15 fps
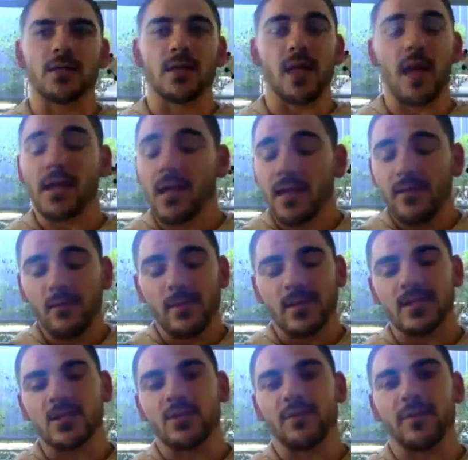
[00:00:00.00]
and even
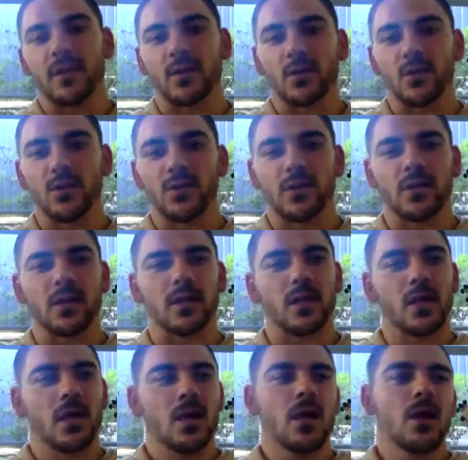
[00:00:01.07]
myself included, that
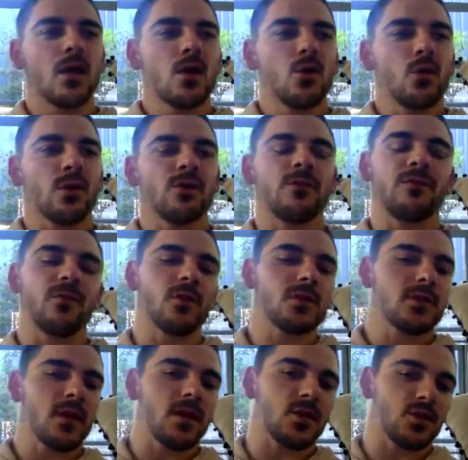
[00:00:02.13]
when you first
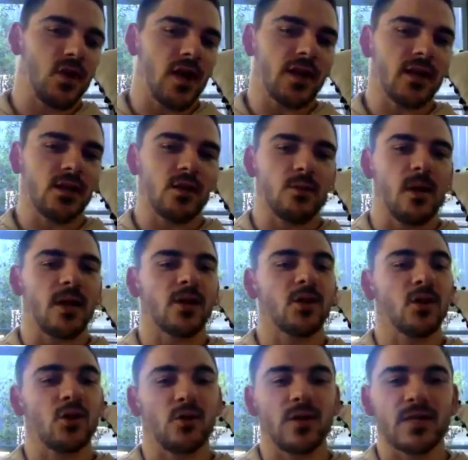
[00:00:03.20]
start tracking, you might
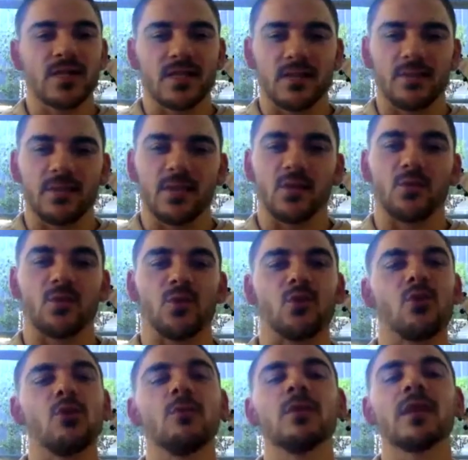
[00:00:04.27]
go to eat something that you would
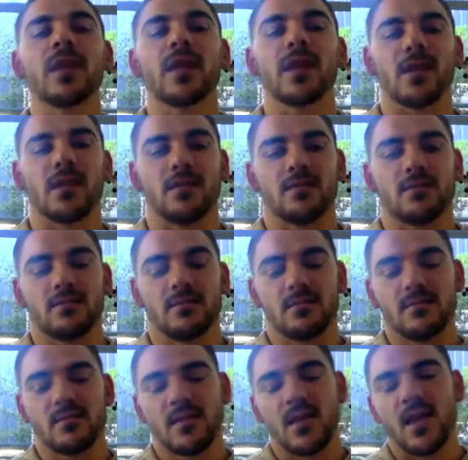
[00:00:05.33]
normally eat,
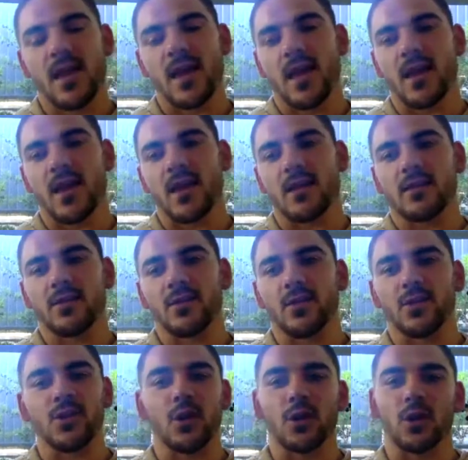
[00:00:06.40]
and
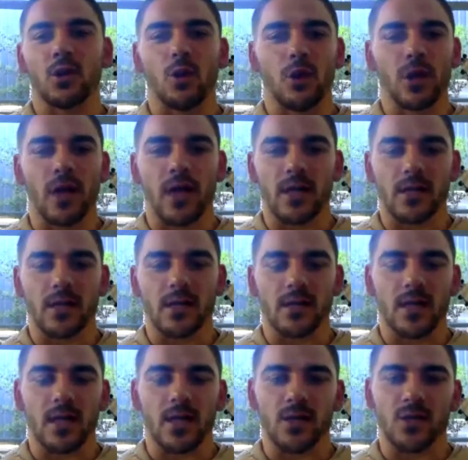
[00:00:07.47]
you go to log it,
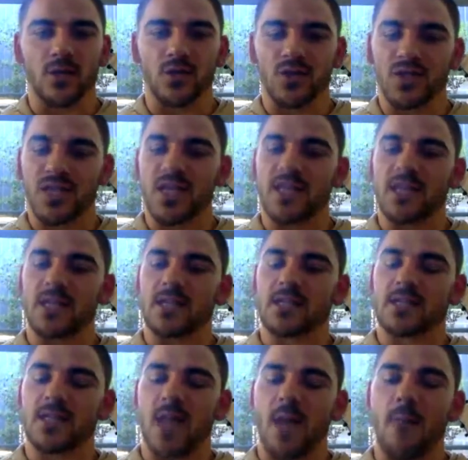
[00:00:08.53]
and you see that
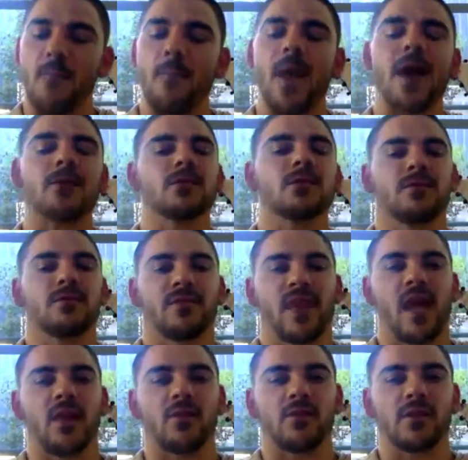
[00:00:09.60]
it's a mountain of
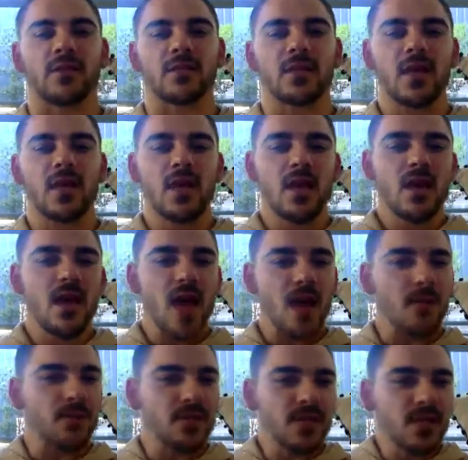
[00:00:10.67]
calories,
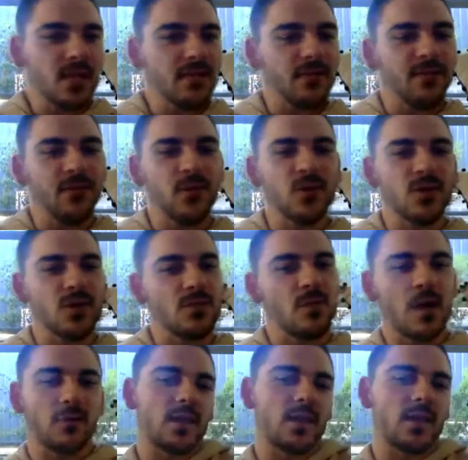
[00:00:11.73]
and particularly with foods that you
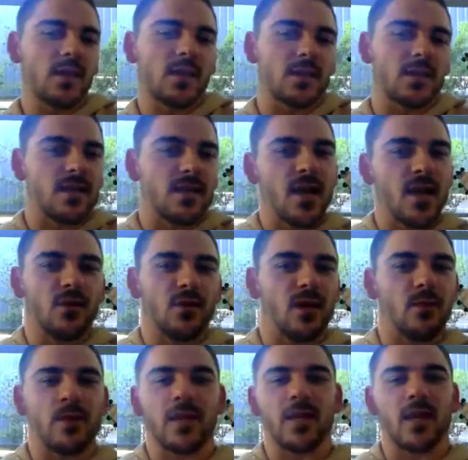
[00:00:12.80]
might not think contain all
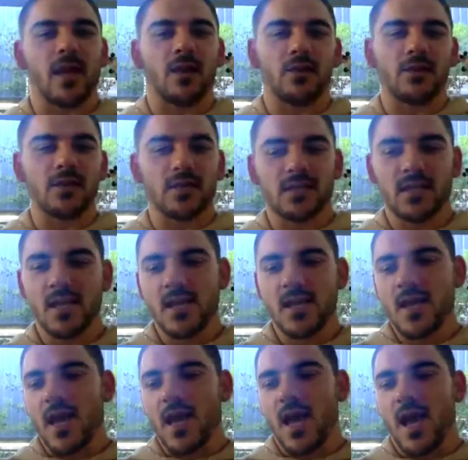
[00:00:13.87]
that many calories.
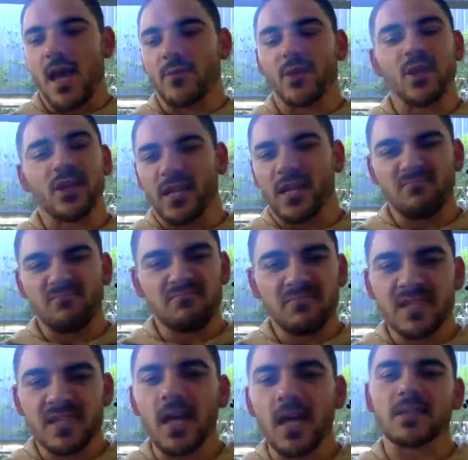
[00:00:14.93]
Like
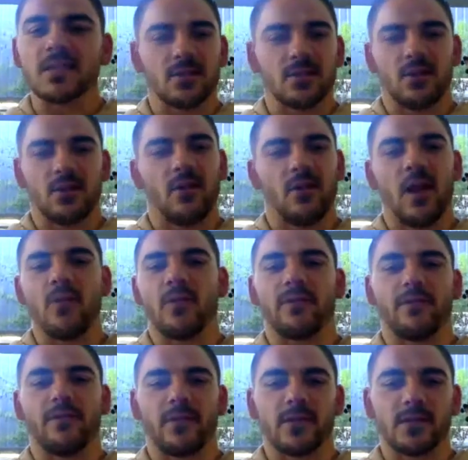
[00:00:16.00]
nuts are a great one,
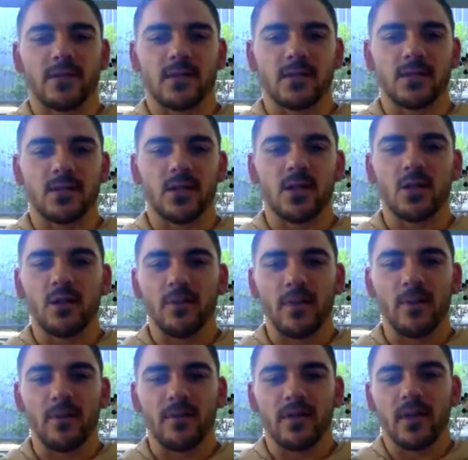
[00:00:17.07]
for instance. A lot of
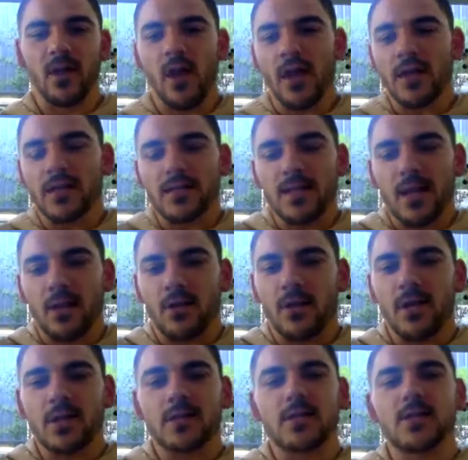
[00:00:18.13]
people think, I can snack on
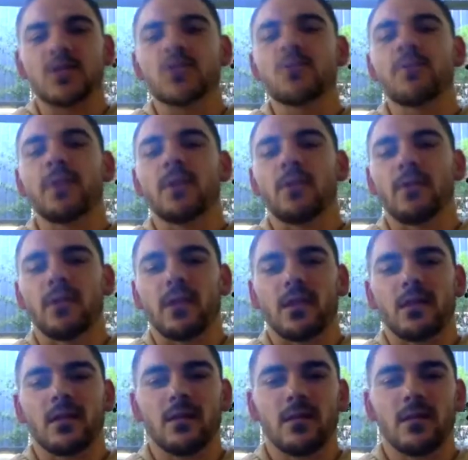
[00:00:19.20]
nuts; they're super healthy.